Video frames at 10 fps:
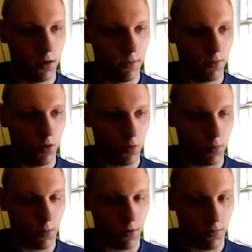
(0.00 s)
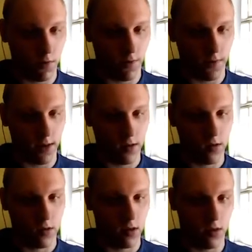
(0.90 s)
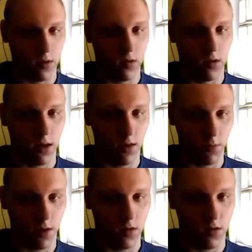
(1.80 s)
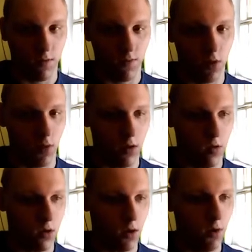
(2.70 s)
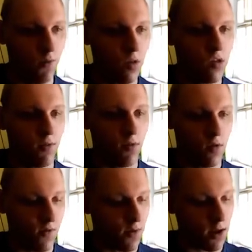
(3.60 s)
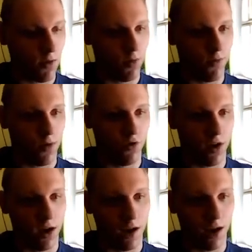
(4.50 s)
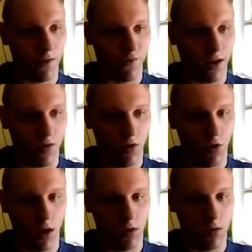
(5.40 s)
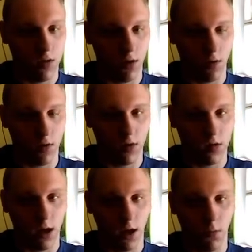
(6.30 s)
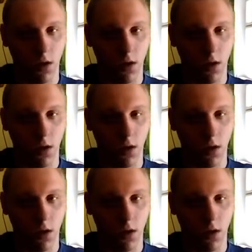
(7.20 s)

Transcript: Notepad++ for this, because it makes it view nicer. Now if we save this file and refresh it, nothing has changed, it still looks the same.